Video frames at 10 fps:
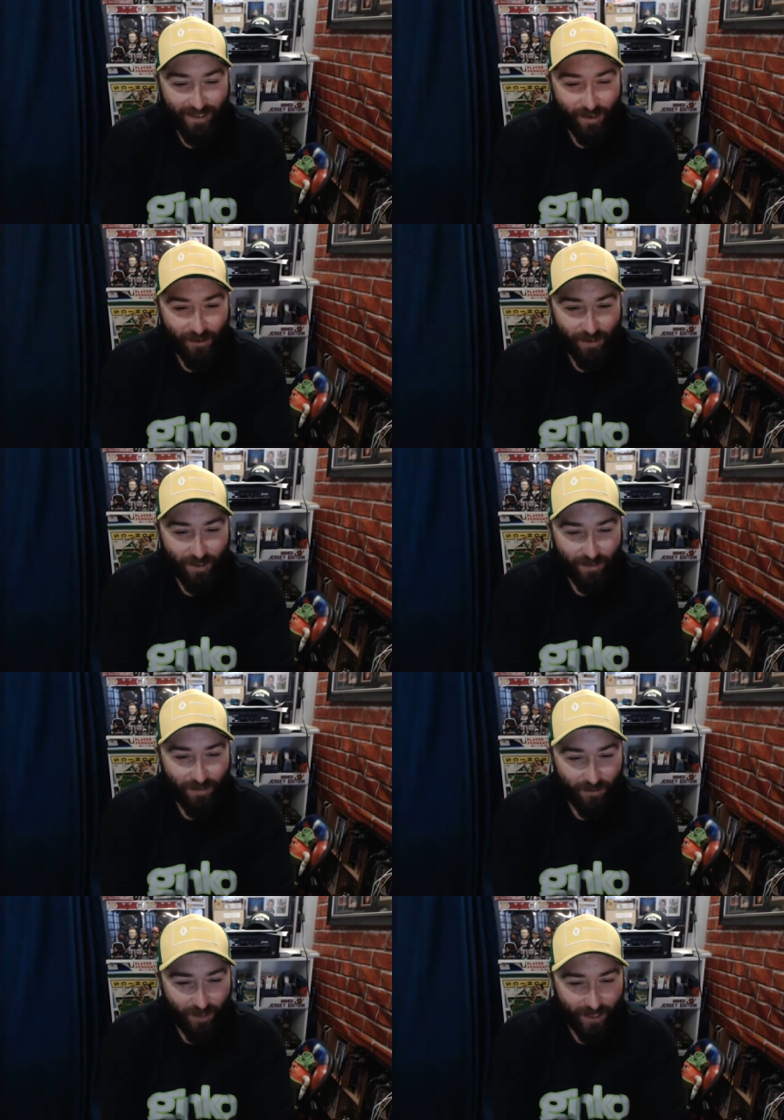I'll,
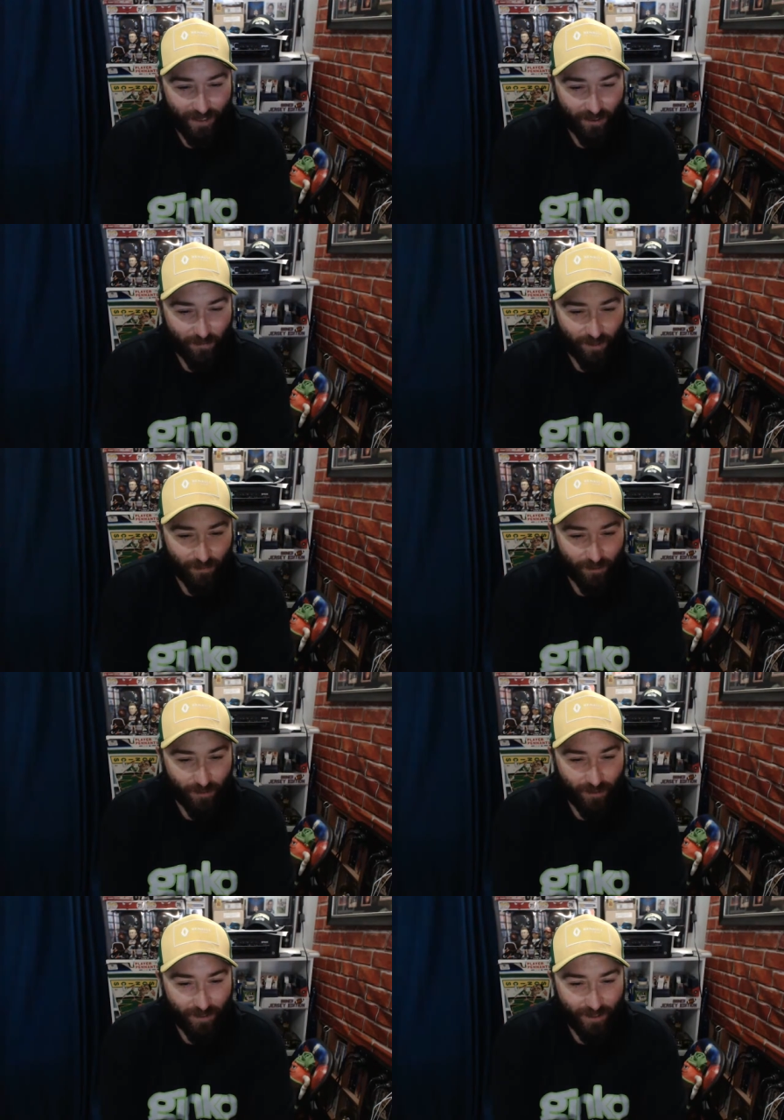I'll read it a bit more.